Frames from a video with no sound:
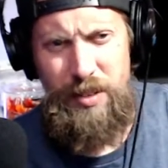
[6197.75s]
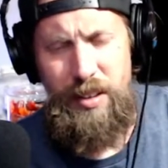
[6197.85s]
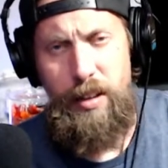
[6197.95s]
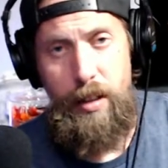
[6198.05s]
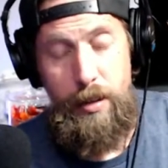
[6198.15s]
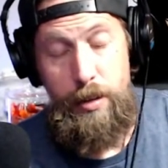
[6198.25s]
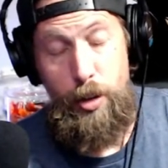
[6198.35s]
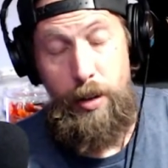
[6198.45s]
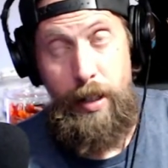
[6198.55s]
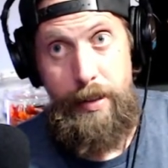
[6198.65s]
it was
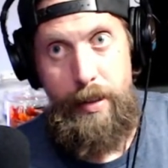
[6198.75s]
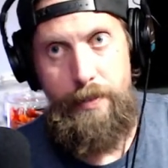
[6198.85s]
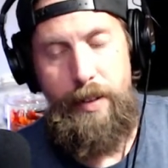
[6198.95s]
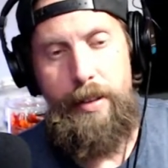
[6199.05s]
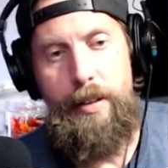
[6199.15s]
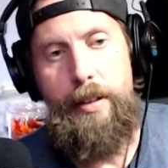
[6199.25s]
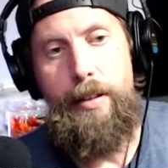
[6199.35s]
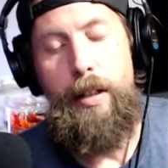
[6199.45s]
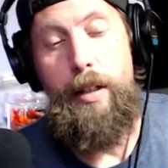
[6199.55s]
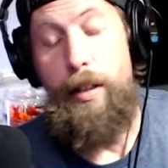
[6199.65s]
it's a good idea if I did
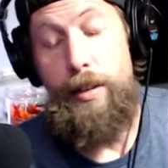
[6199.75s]
it.